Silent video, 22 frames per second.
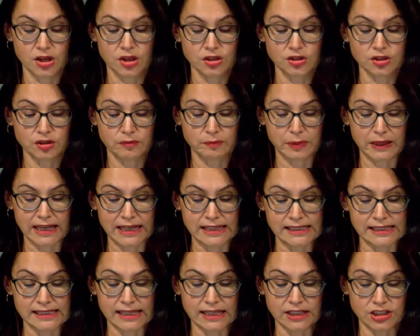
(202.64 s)
should
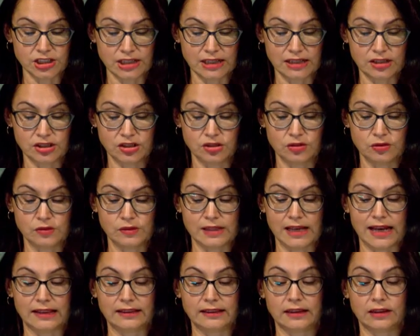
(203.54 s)
place such
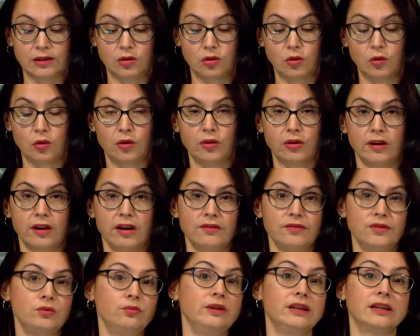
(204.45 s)
issues at the core
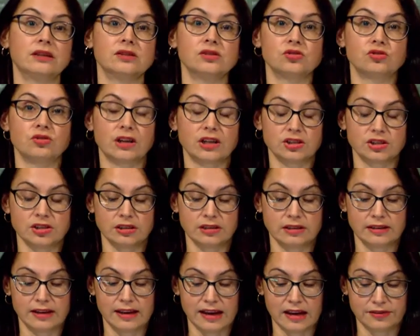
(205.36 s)
of the
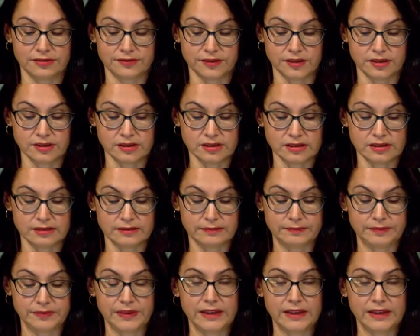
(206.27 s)
reconstruction effort.